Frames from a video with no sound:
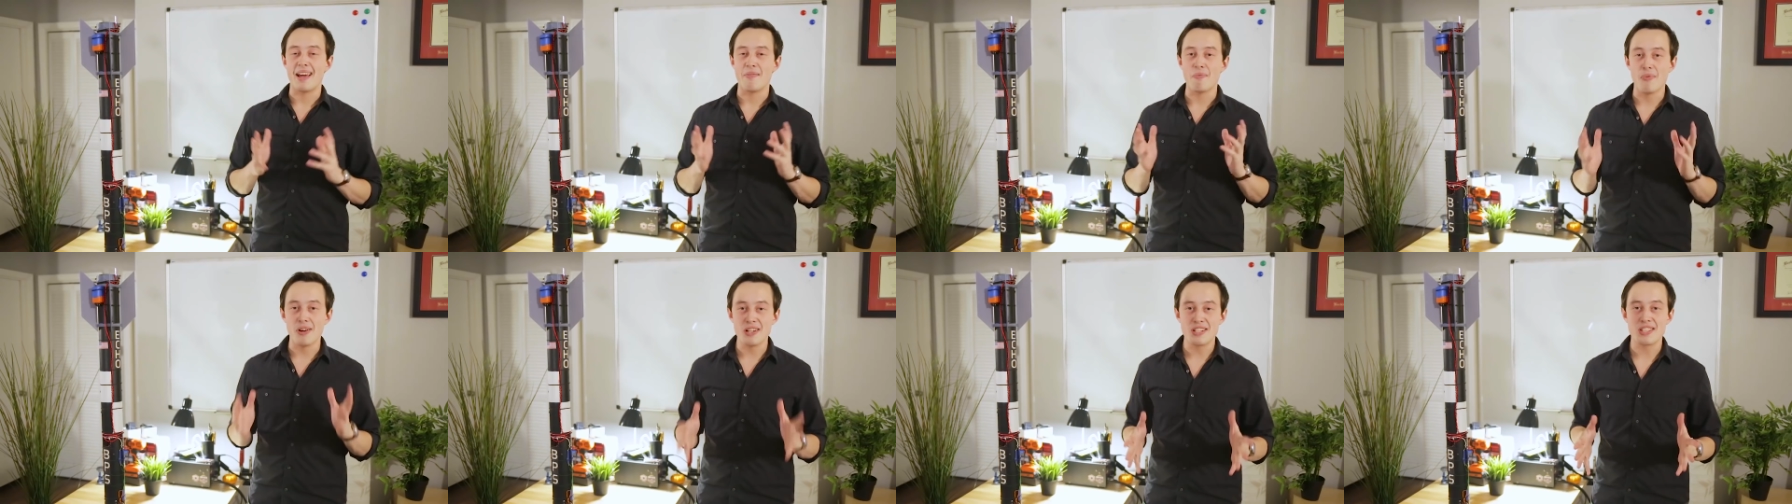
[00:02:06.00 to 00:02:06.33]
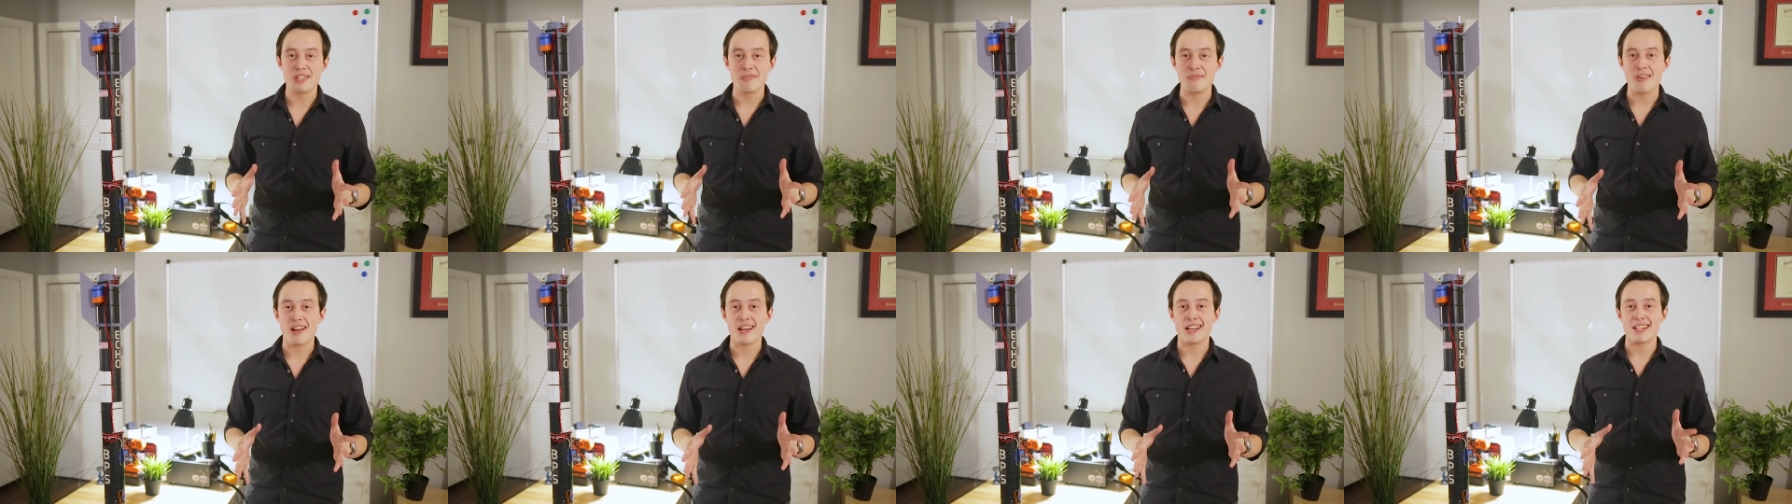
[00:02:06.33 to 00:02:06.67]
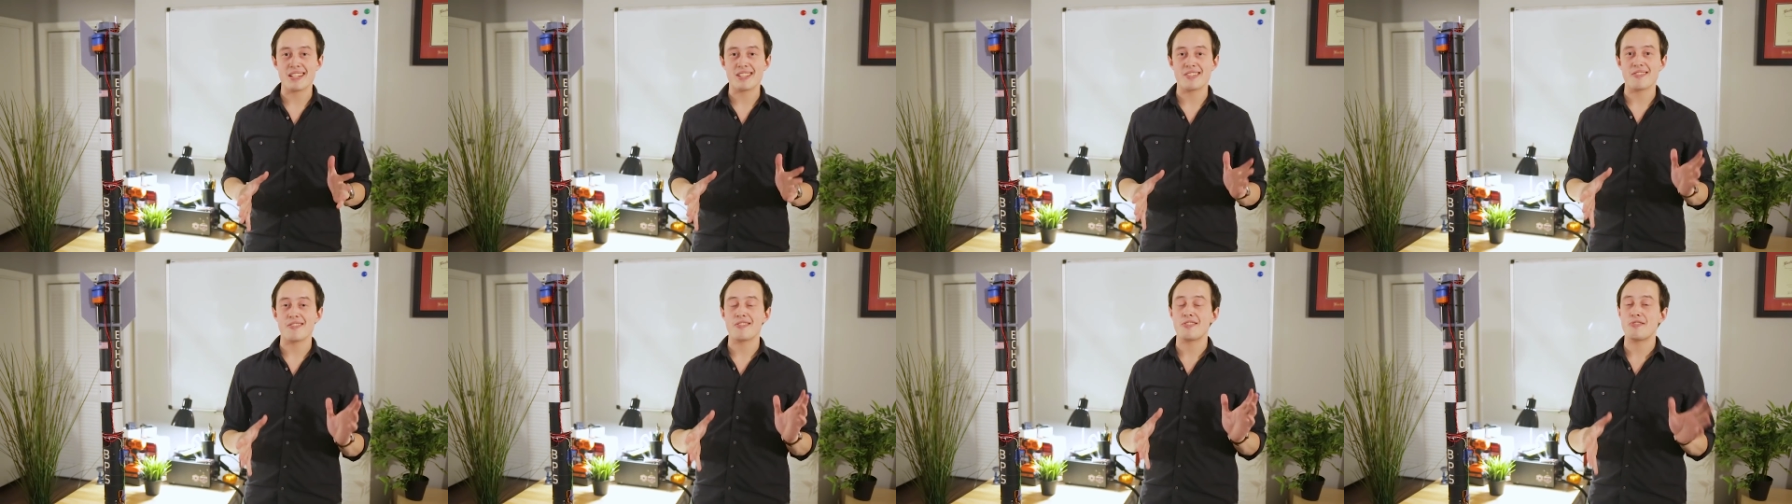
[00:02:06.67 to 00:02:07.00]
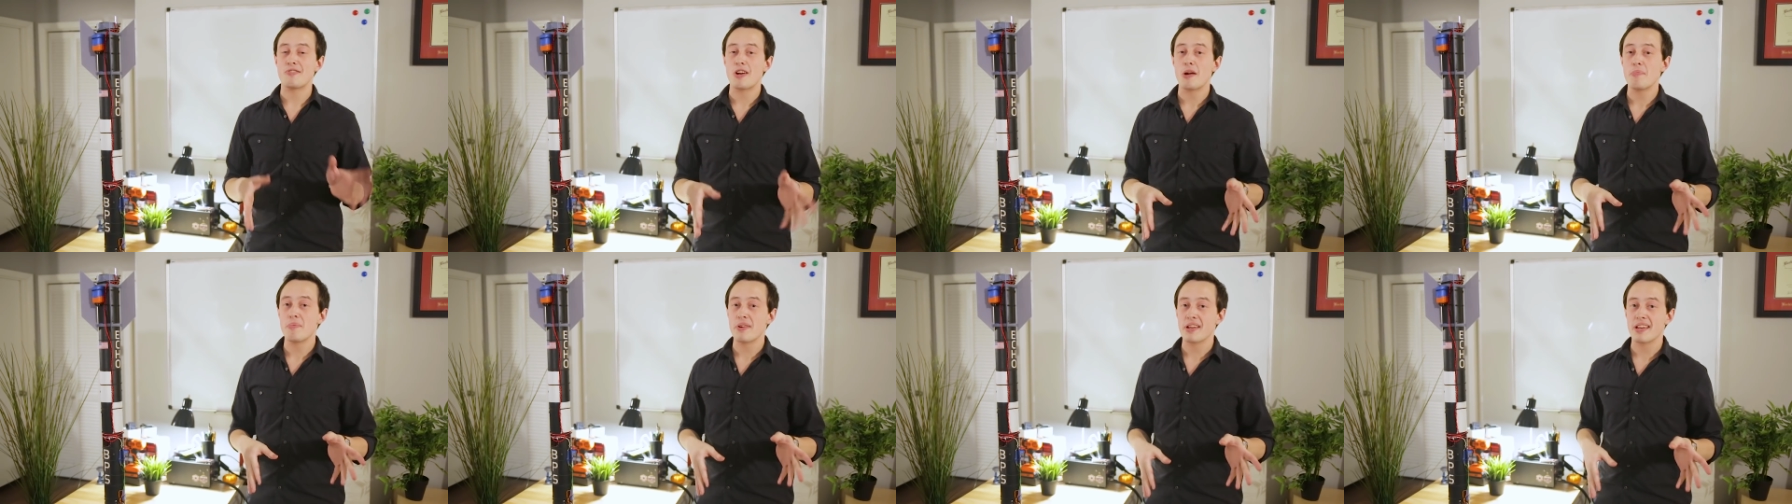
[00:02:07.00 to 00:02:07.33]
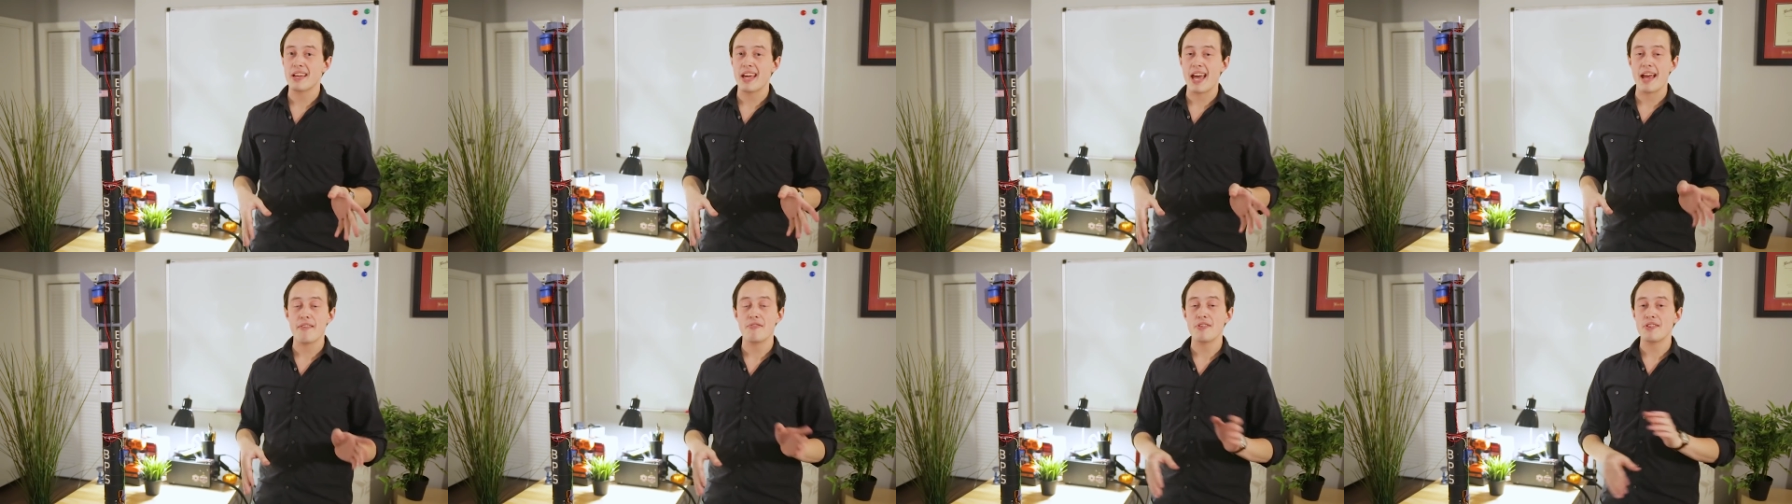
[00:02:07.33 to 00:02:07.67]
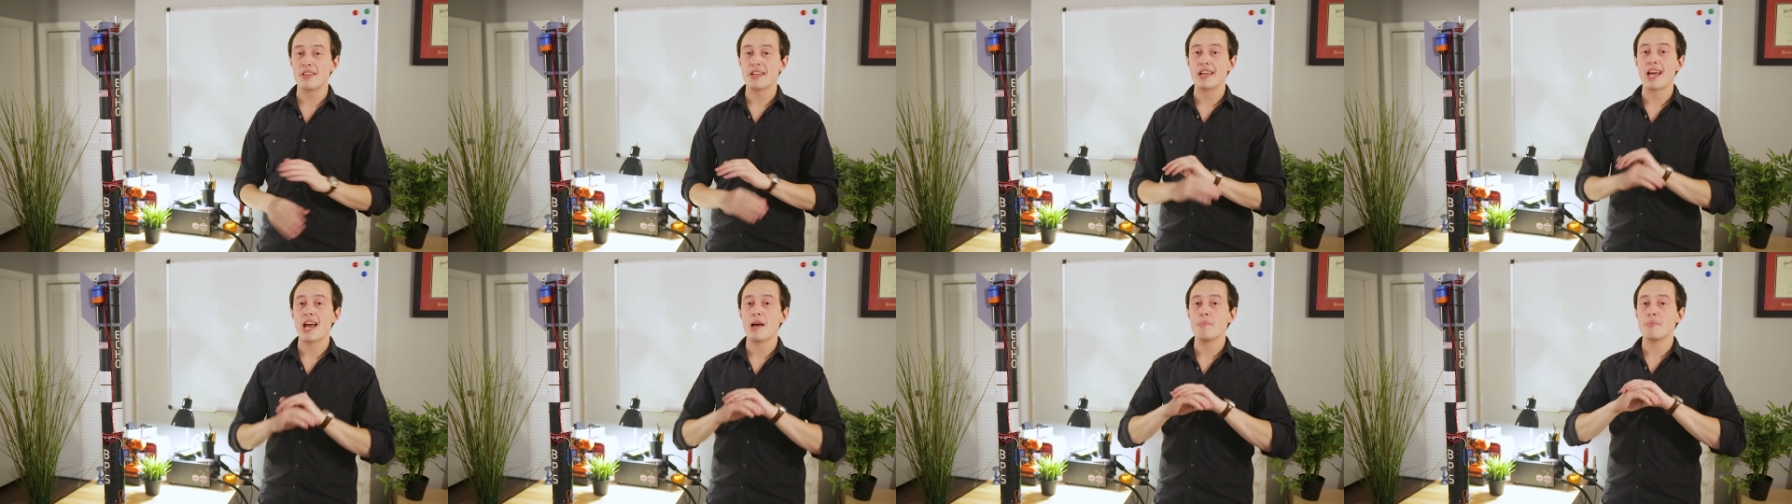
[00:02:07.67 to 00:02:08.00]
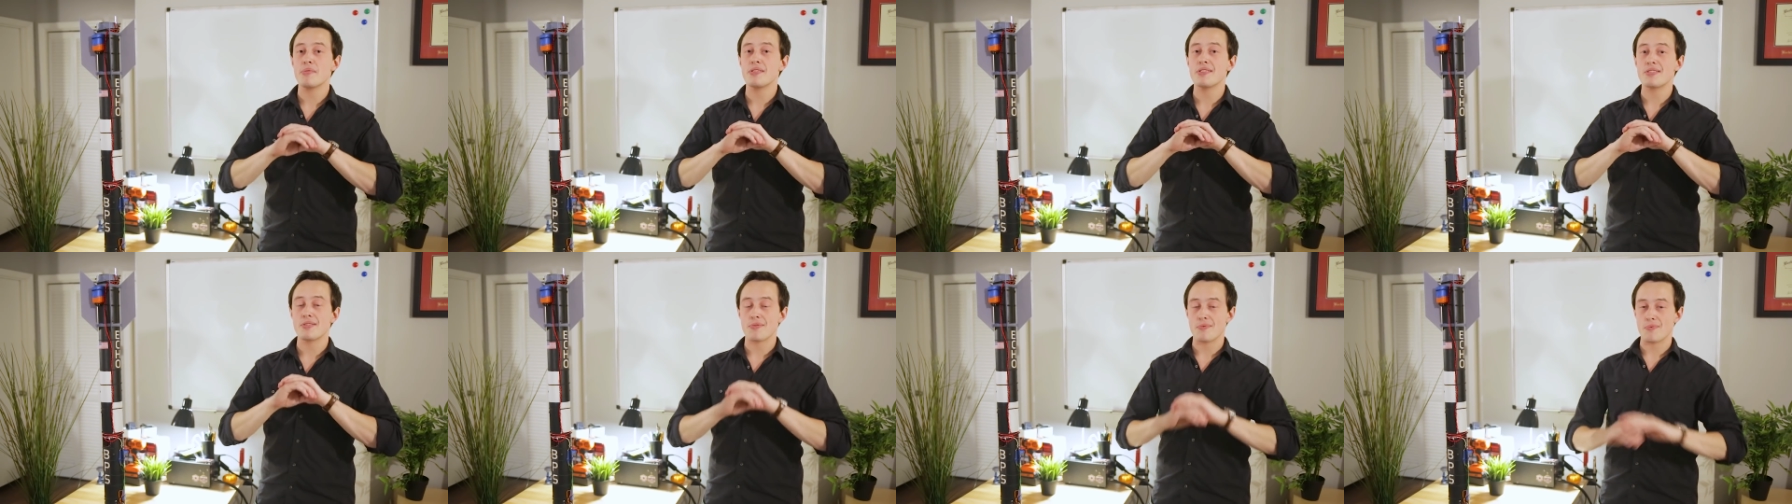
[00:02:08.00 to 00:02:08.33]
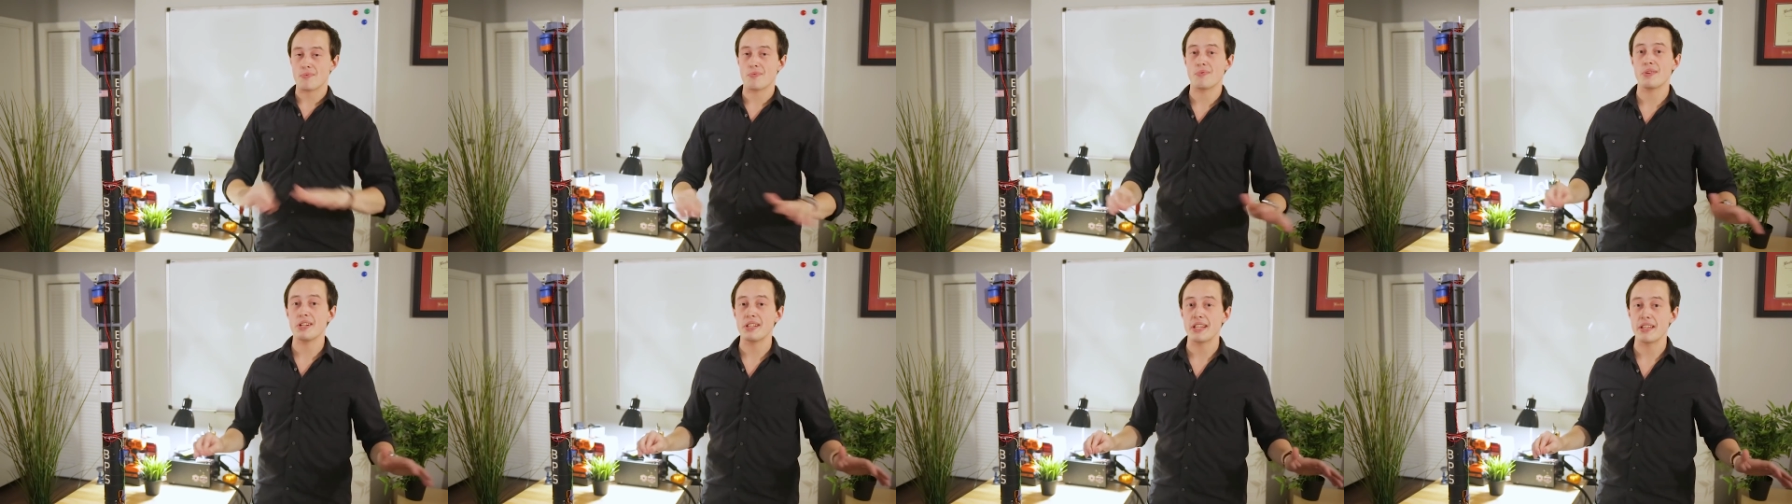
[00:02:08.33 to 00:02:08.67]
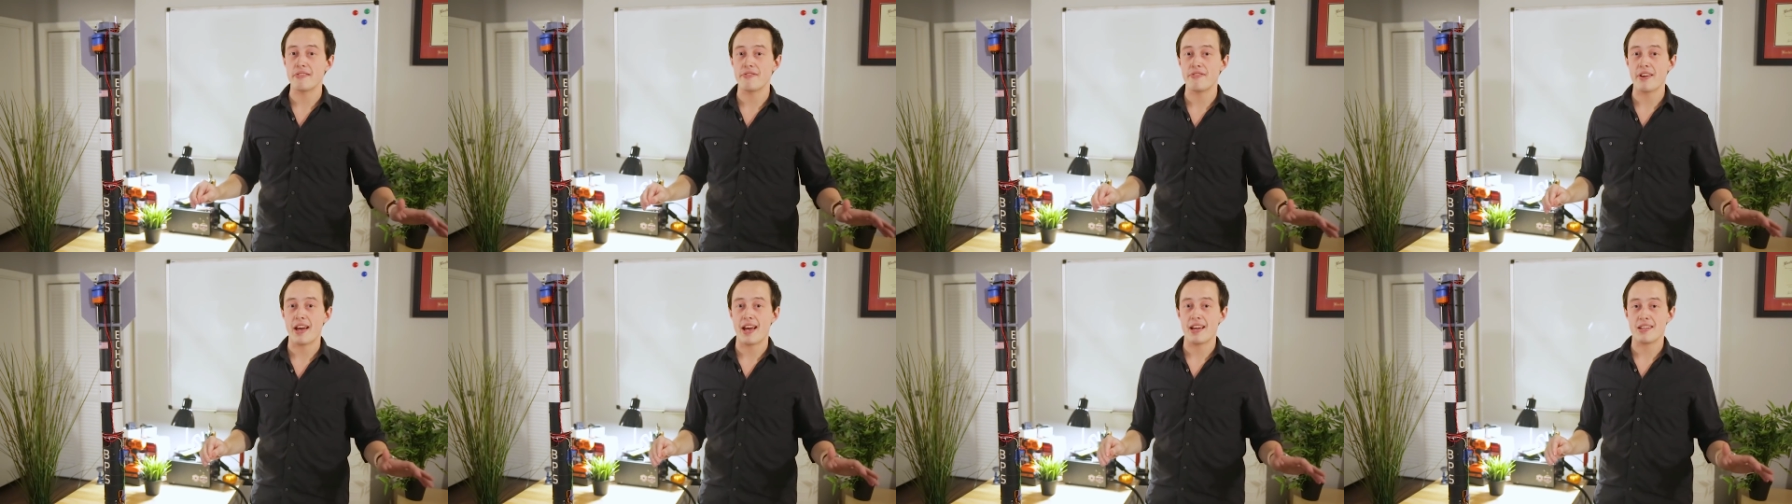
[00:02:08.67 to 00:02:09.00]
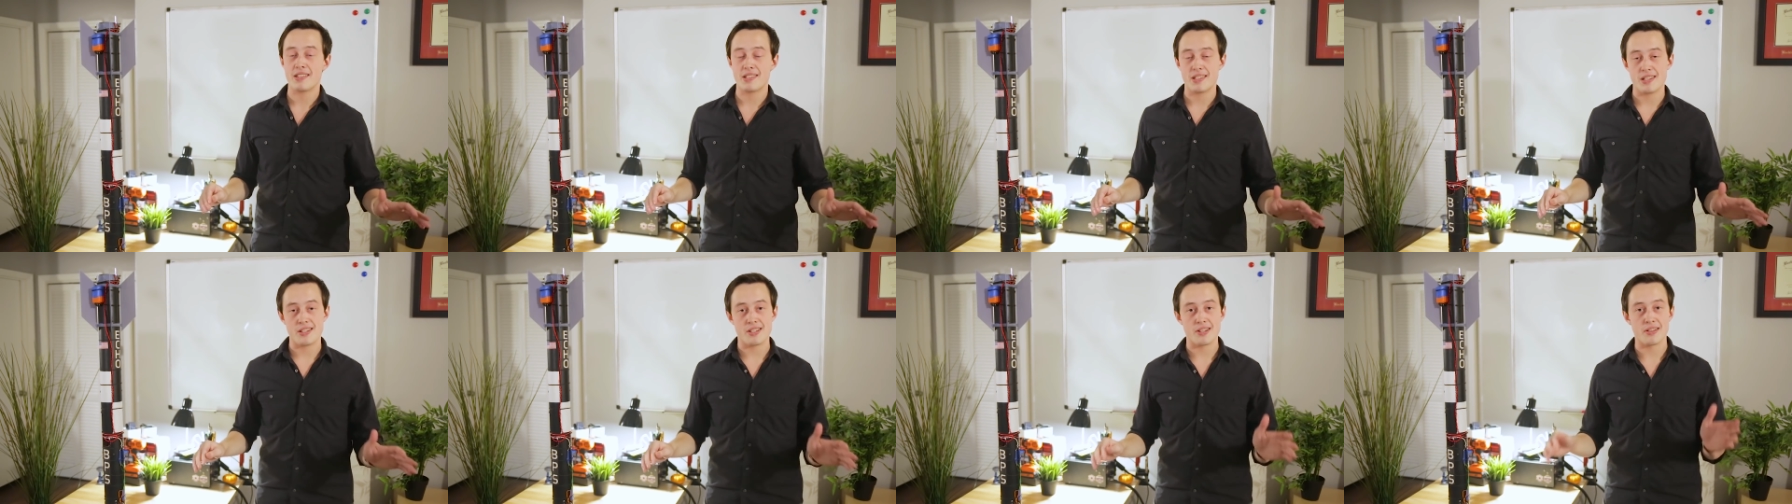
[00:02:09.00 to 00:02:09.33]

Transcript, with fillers: And once the rocket starts dropping, everything happens really fast.